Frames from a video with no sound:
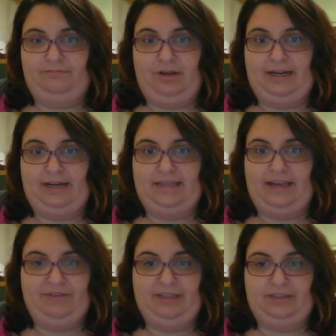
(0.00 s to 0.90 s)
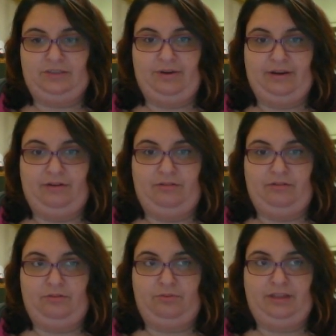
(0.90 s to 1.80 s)
What can I say? Everything's going
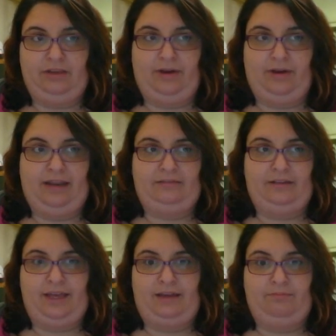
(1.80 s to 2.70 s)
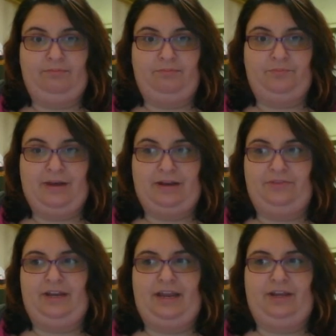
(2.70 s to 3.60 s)
really great, like
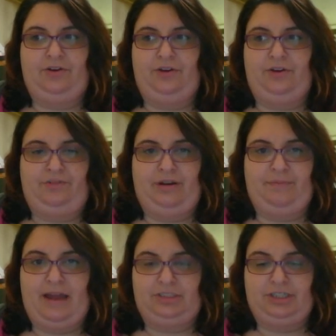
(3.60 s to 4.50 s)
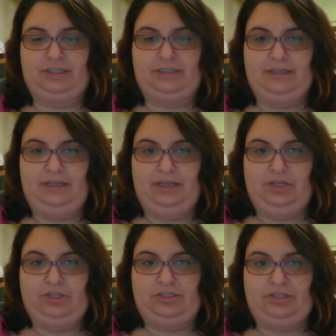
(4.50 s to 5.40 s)
better than I could have even imagined.
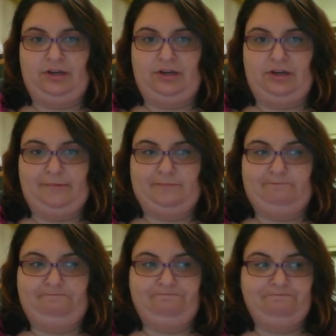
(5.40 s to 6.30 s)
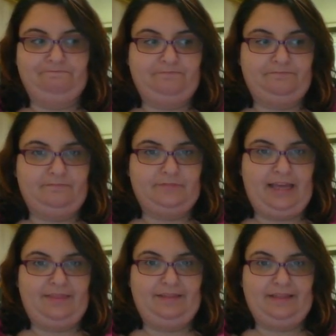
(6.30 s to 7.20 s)
So,
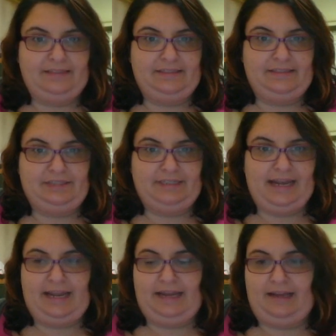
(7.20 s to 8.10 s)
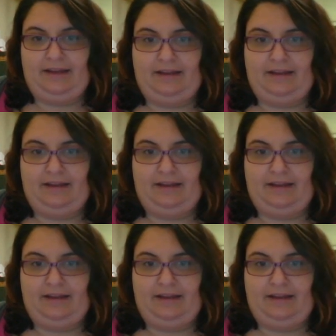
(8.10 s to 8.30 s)
I think that's it for today.